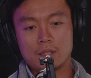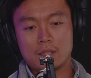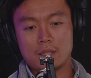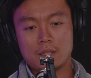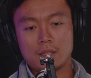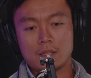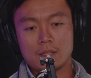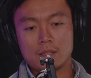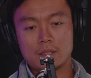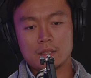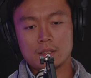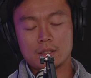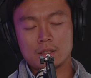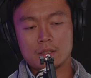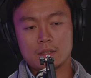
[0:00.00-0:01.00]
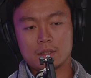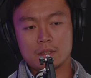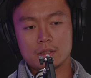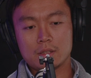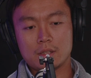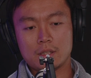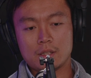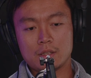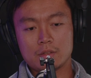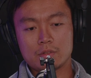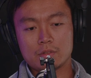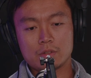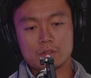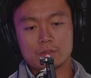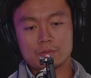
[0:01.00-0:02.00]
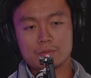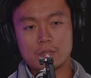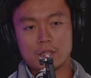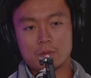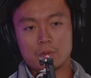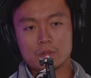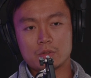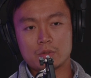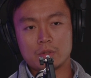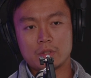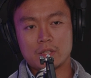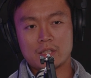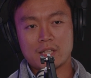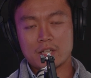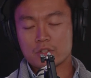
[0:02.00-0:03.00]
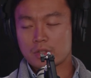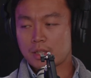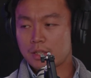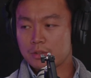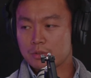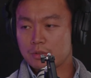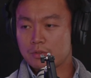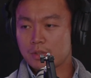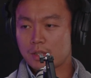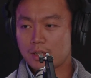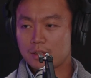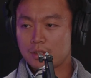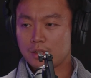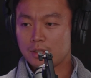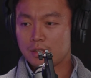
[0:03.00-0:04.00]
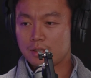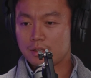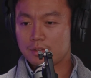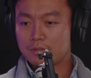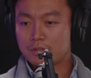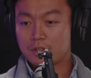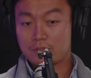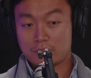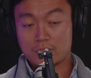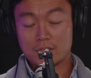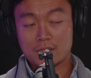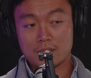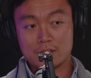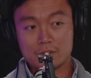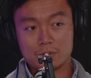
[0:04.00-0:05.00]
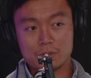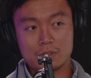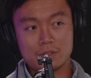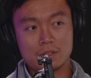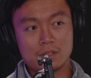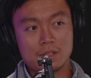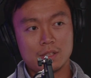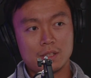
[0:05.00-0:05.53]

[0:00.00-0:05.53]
I, you know, I went to international high school for high school,